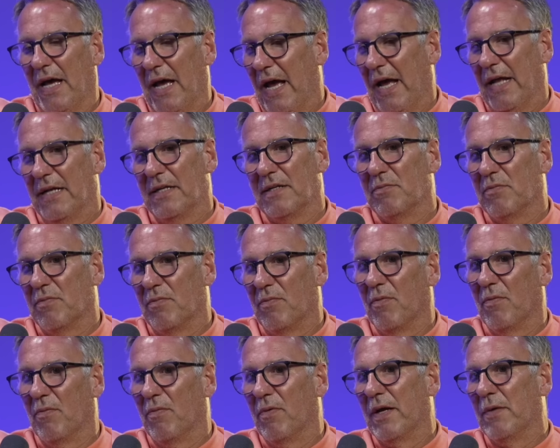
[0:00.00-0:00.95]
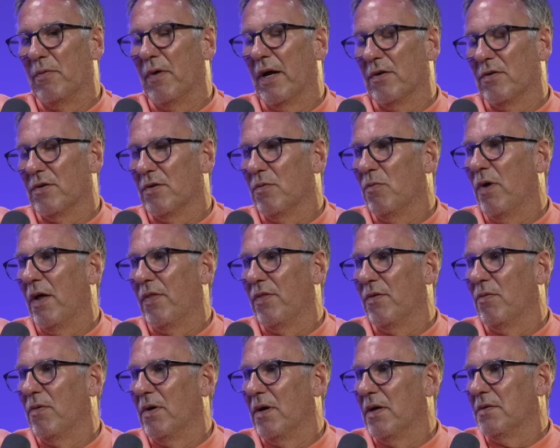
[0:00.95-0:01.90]
and we went on and won
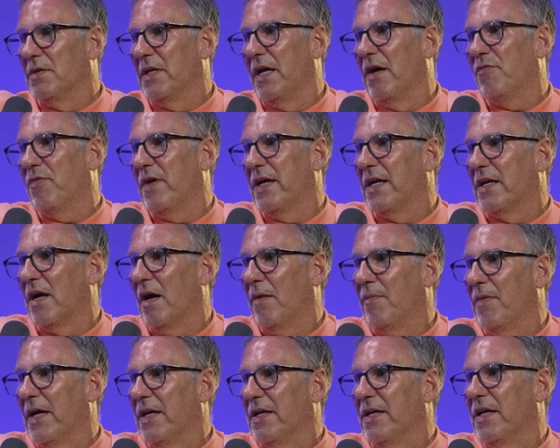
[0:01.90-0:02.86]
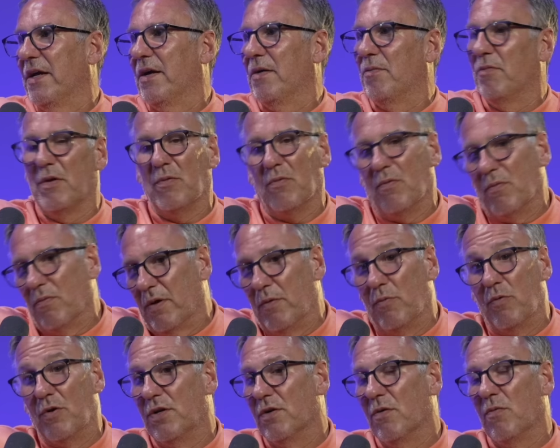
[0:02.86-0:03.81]
the FA Cup that year, and we
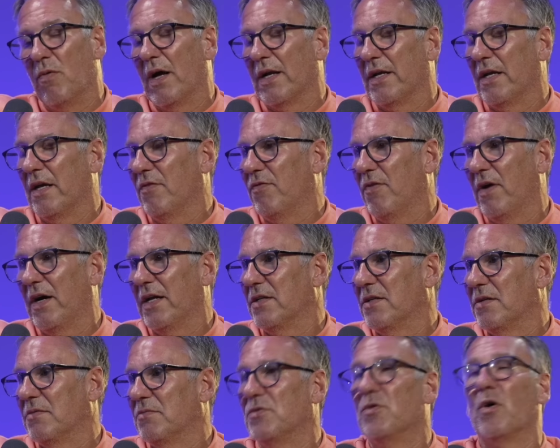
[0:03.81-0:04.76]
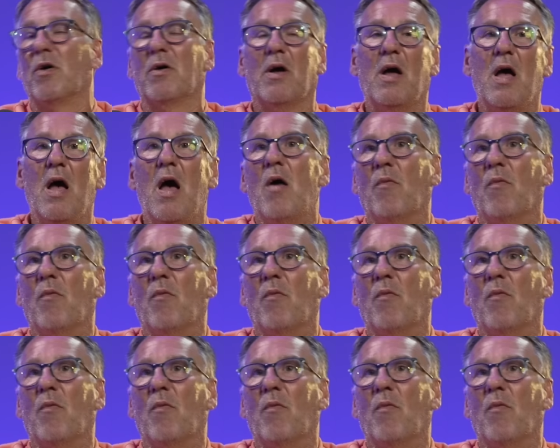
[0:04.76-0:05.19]
wouldn't have won it if I not